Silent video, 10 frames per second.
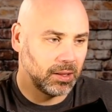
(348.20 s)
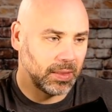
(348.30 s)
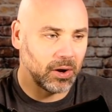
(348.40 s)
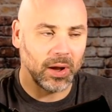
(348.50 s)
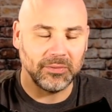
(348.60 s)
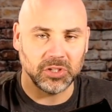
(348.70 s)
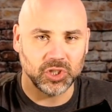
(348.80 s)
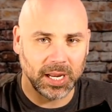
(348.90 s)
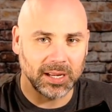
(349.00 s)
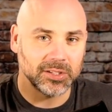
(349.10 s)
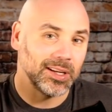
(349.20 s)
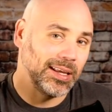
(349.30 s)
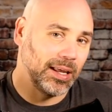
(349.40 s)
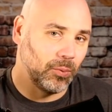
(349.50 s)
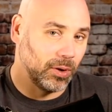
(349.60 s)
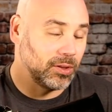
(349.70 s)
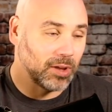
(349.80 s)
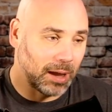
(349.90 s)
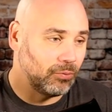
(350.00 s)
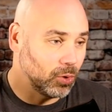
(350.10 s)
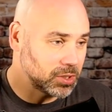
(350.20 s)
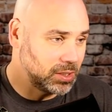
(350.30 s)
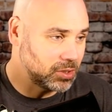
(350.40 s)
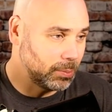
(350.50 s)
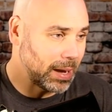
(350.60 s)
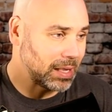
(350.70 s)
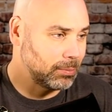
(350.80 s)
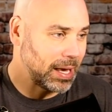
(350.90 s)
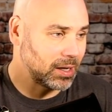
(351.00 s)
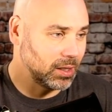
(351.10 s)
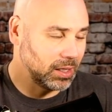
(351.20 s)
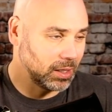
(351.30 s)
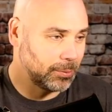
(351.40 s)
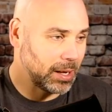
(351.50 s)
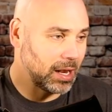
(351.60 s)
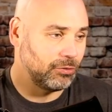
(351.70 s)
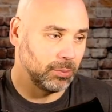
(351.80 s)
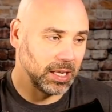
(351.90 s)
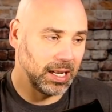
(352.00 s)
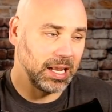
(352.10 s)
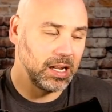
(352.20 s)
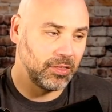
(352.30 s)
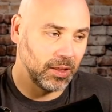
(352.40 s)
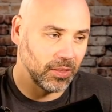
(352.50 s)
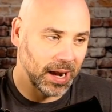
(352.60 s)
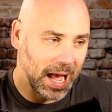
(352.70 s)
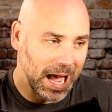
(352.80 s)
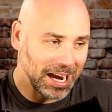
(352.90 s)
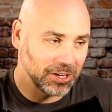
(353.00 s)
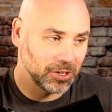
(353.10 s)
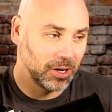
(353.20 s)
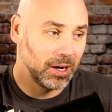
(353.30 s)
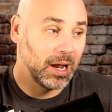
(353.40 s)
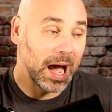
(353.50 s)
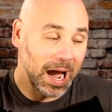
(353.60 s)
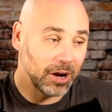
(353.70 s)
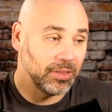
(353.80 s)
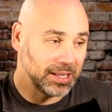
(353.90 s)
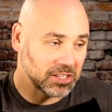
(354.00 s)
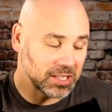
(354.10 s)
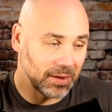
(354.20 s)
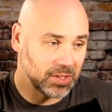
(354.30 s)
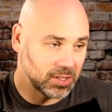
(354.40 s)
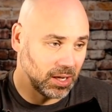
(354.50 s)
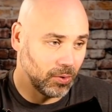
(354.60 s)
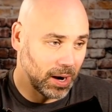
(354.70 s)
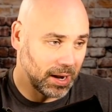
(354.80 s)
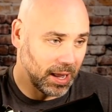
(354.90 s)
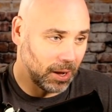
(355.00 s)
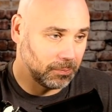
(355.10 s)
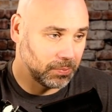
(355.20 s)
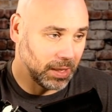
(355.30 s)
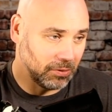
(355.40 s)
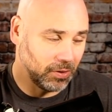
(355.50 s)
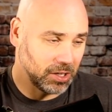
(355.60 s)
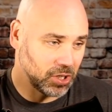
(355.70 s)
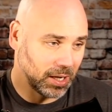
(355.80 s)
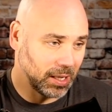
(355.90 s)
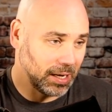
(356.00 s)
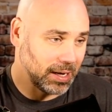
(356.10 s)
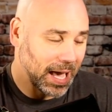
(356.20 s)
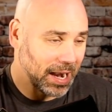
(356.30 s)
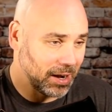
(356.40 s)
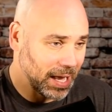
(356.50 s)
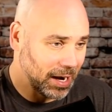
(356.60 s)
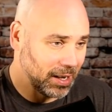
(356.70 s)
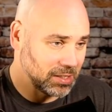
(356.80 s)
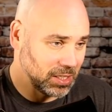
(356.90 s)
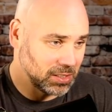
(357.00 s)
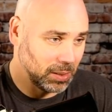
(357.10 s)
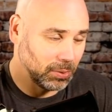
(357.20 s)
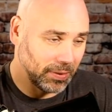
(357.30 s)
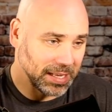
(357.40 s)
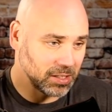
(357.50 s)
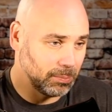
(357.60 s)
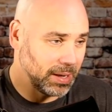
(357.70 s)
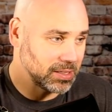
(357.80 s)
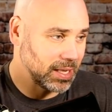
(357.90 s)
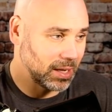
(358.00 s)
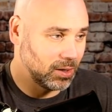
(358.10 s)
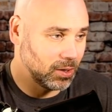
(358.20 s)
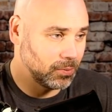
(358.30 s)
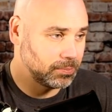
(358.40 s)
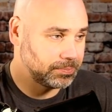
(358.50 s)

don't have a chance to get one of the top 4 seeds. They're mathematically eliminated from getting anything than a higher than a 7 seed right now and finishing at 9-9 in SEC play. That's the best they can do.